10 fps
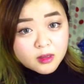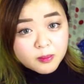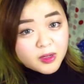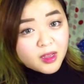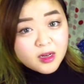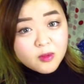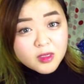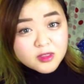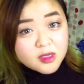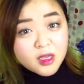But
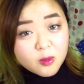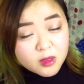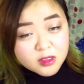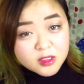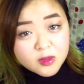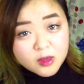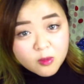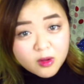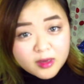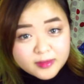anyway, today we're doing
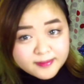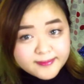one.